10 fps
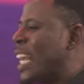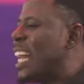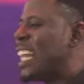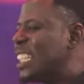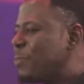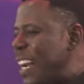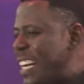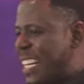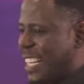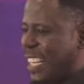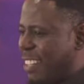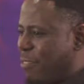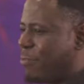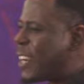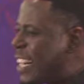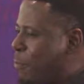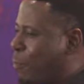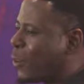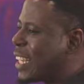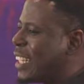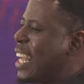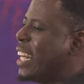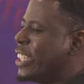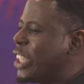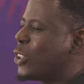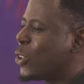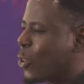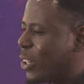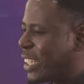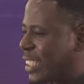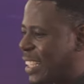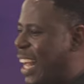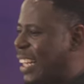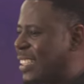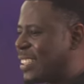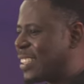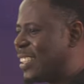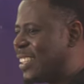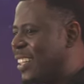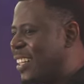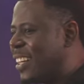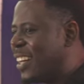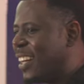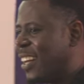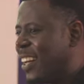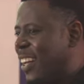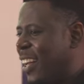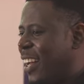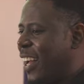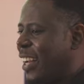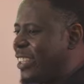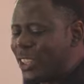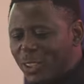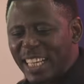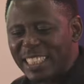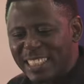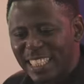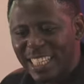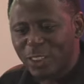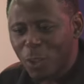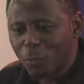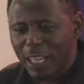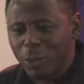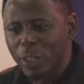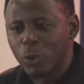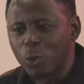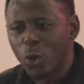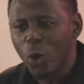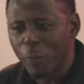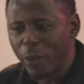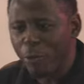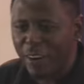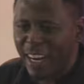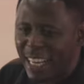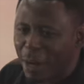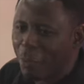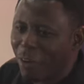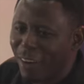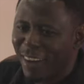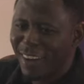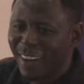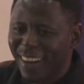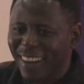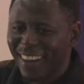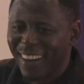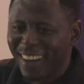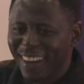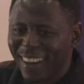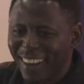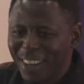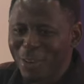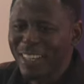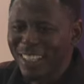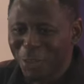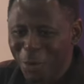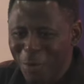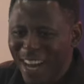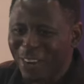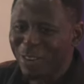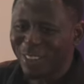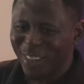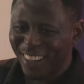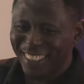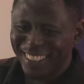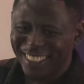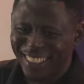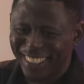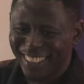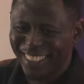You see, and that's very key, very important. Jesus understands. Jesus understands that sometimes you need to turn up in your Ferragamo. You need to wear good clothes.